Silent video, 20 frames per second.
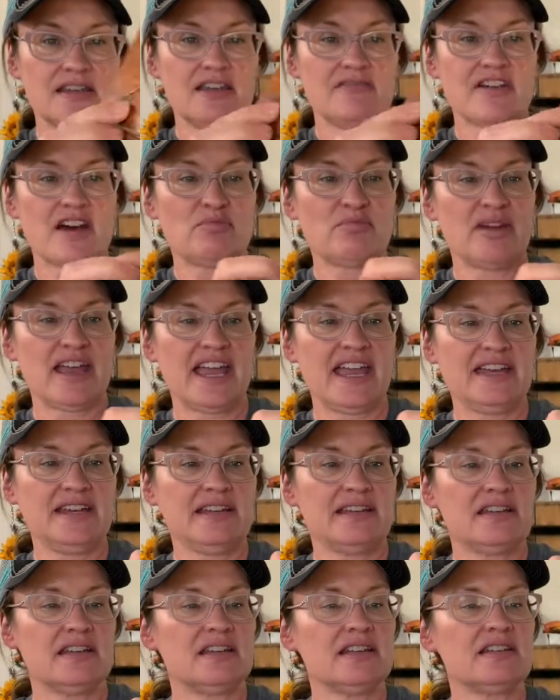if I
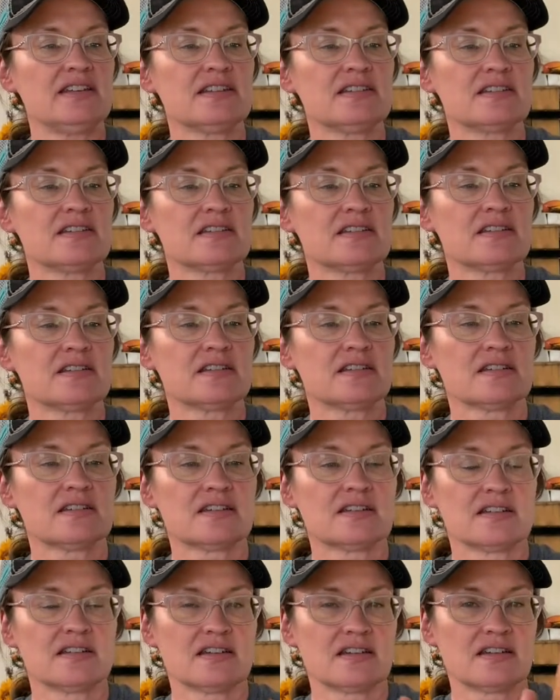painted it
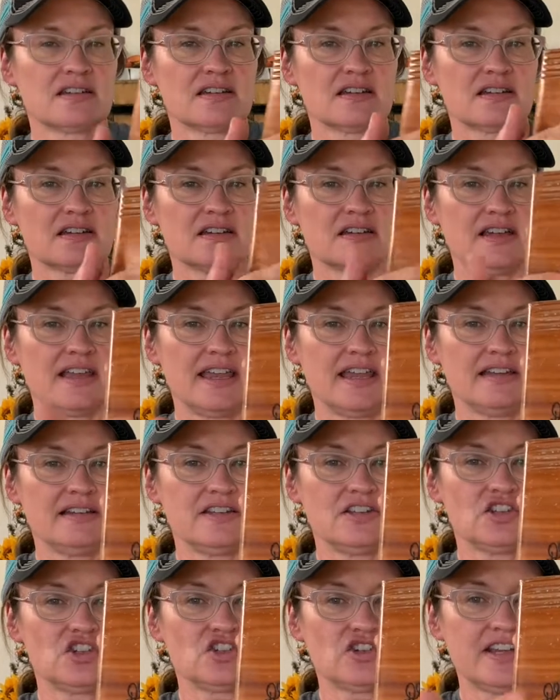and
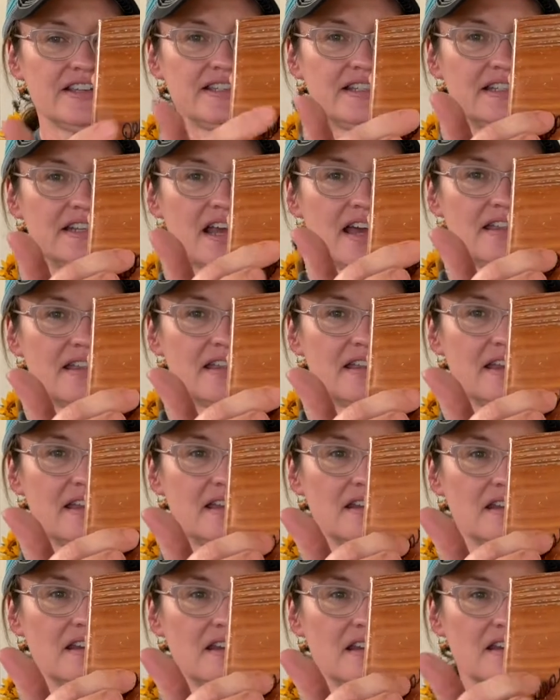distressed it, I,
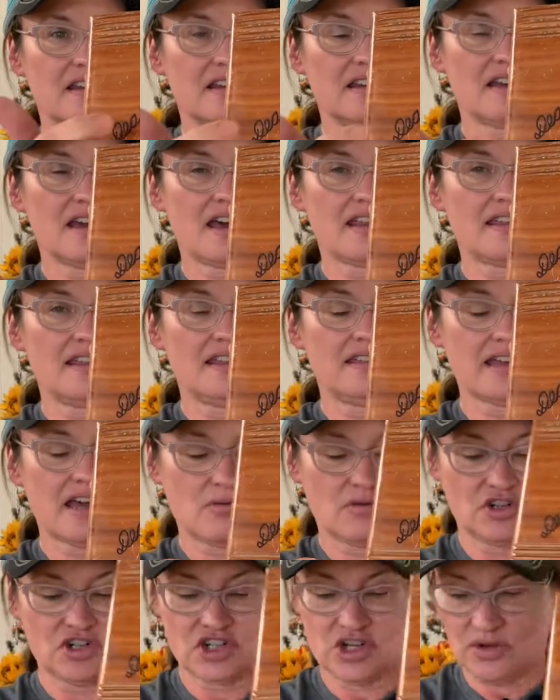I think that
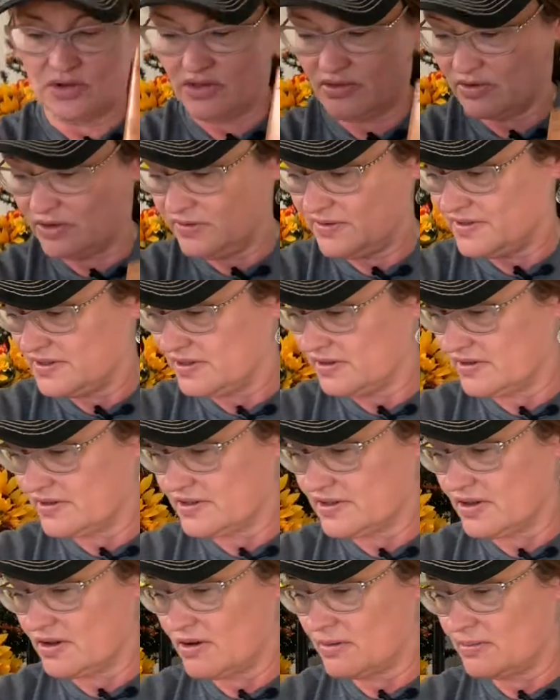would show through still.
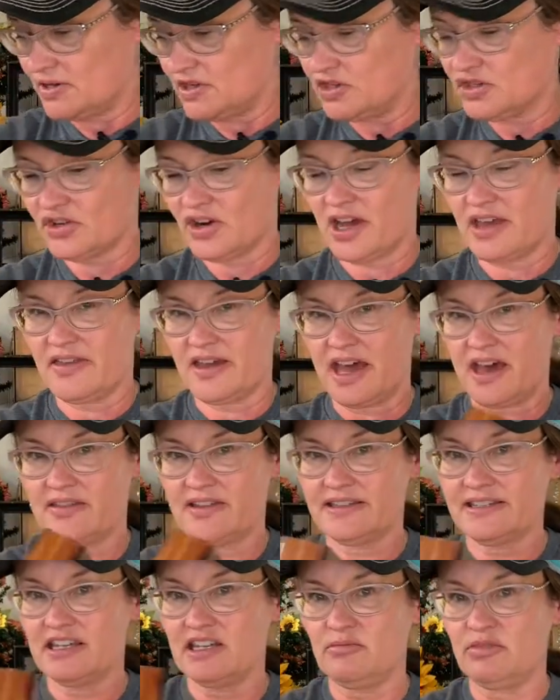So I'm going to try that.
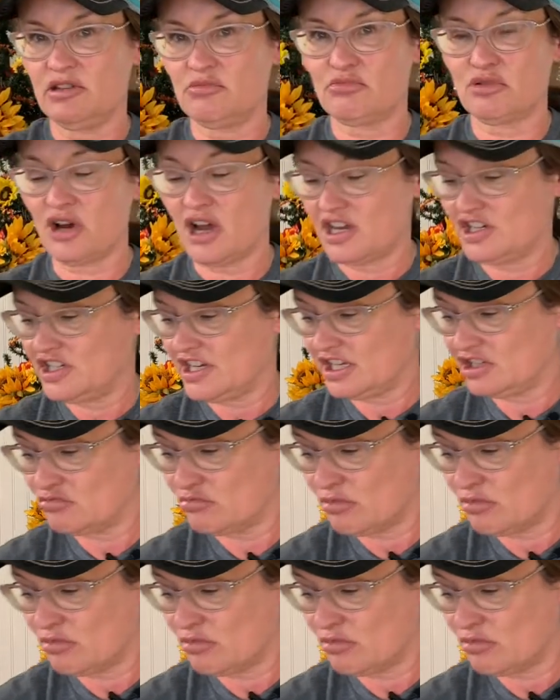That's going to be a project